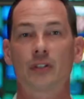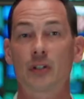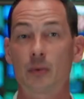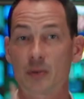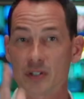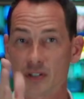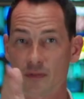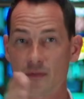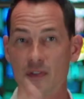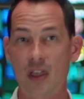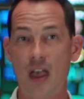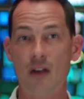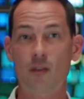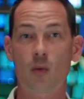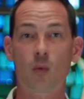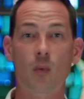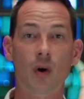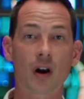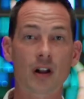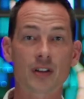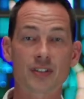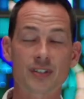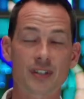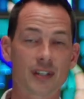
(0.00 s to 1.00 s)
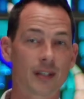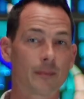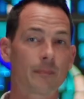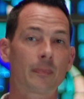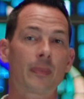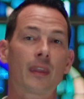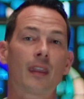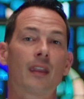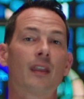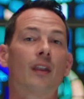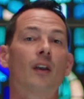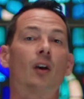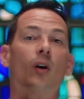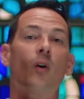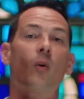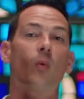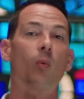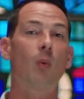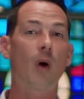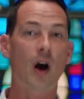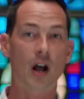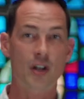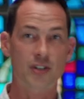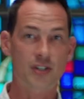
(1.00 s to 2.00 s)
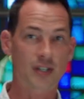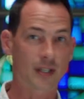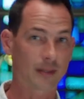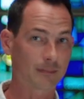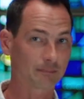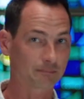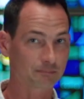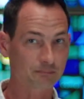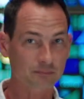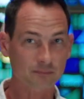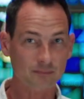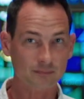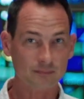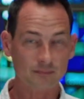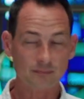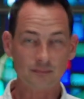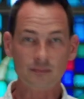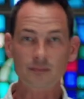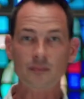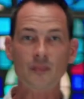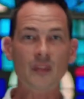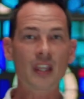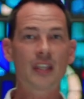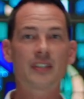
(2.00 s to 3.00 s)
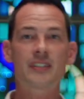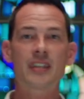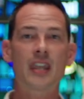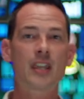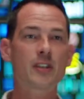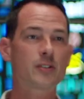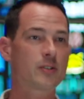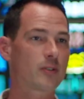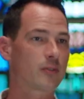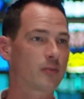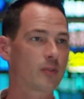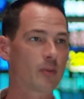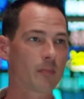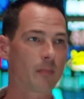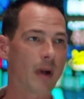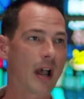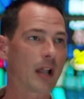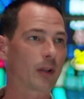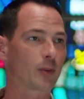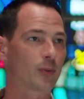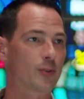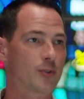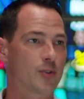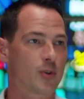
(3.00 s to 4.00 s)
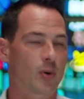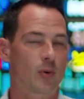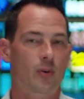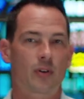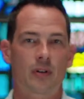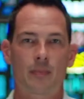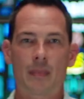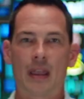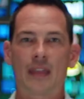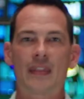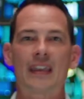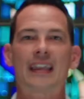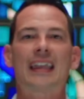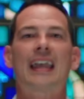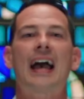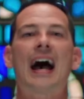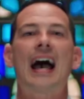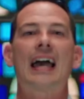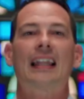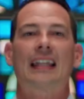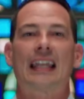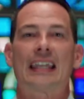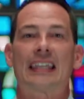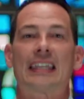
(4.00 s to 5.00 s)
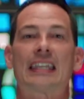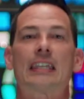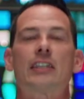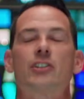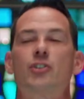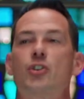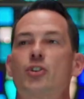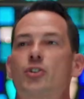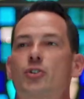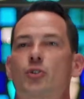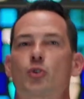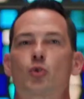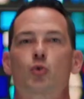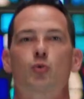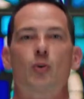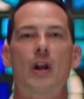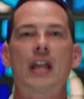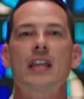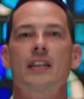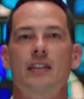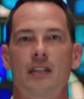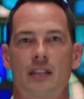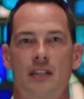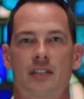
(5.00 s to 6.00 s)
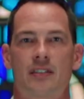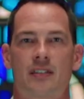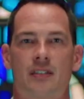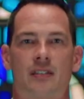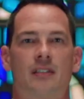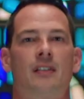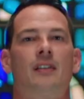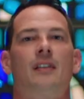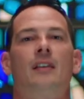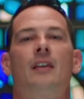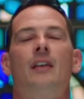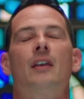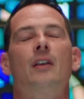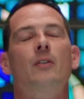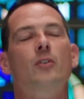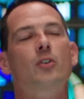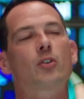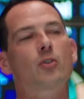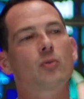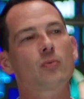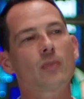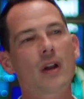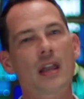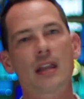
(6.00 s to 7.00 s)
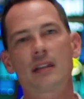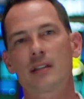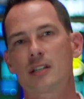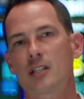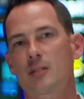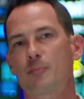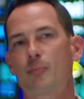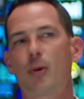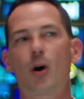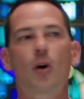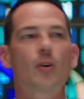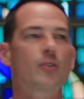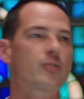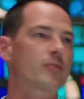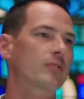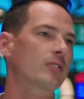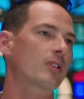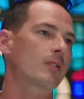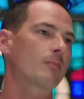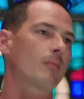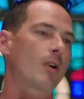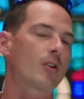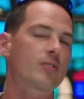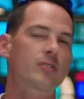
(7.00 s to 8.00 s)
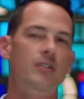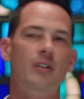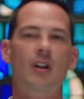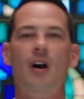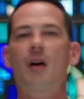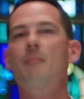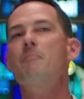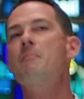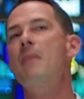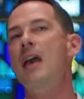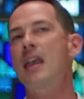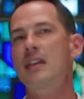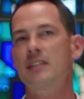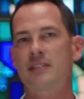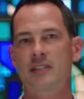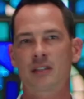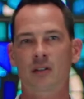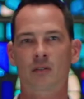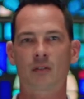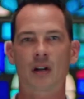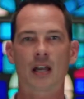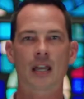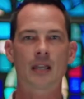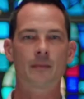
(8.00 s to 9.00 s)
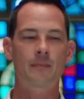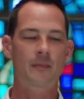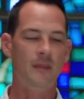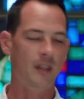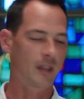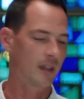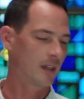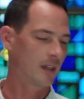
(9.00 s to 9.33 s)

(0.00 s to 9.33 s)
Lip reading: Anyways, if you haven't watched it, watch it. It takes you through Michael Jordan, man. That guy, like, just greatness, poetry in motion, amazing, right?